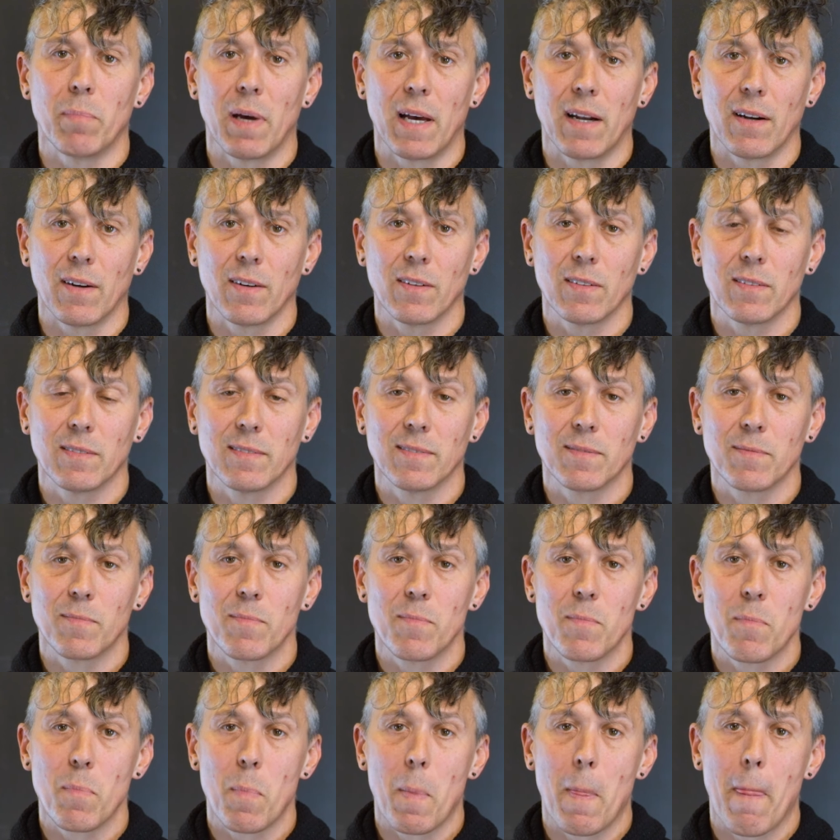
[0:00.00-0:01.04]
better.
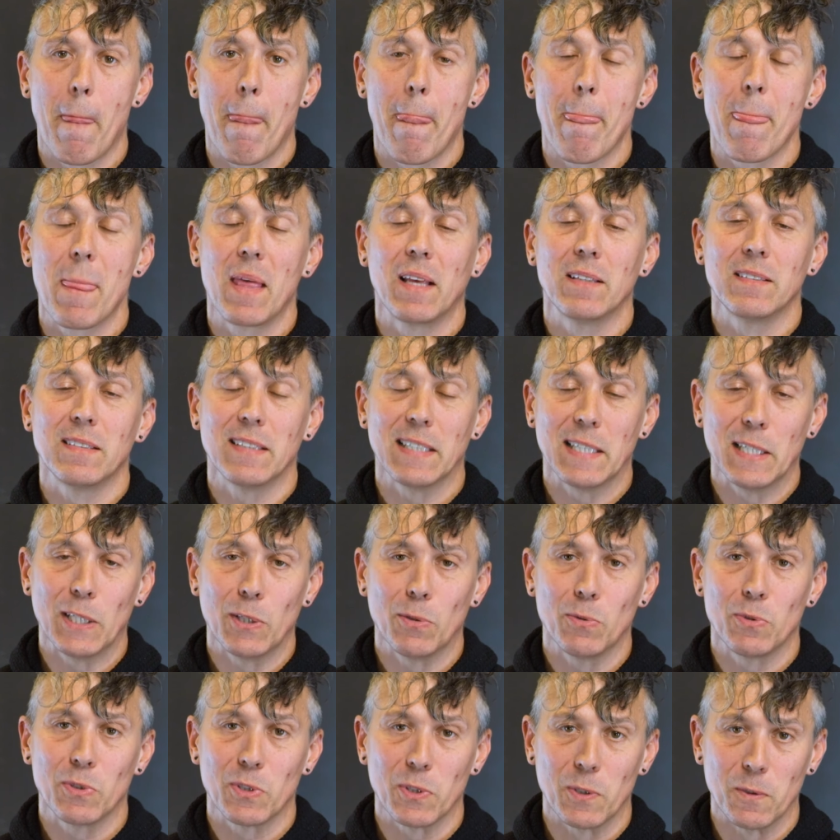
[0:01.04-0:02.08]
See
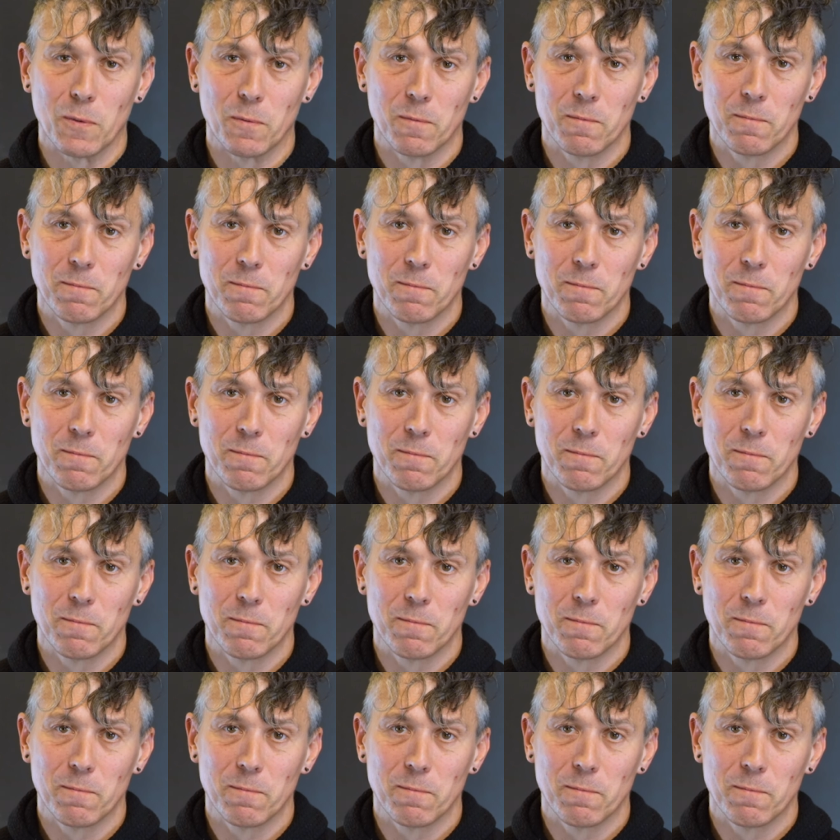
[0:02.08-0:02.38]
you soon.